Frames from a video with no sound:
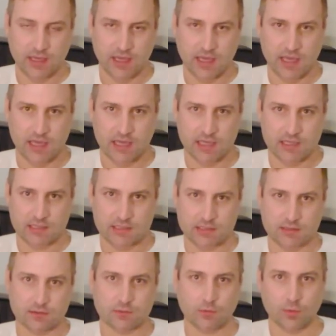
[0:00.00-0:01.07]

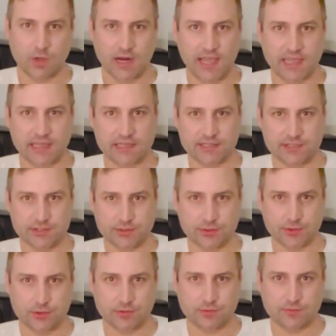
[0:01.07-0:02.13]
is what I can
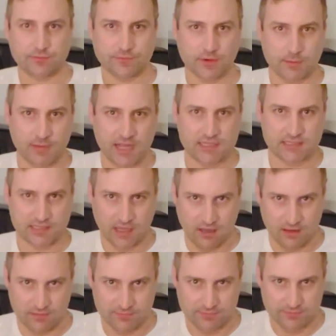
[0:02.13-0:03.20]
do for
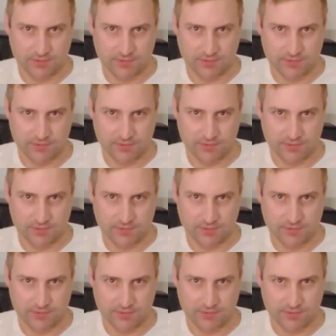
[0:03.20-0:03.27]
myself.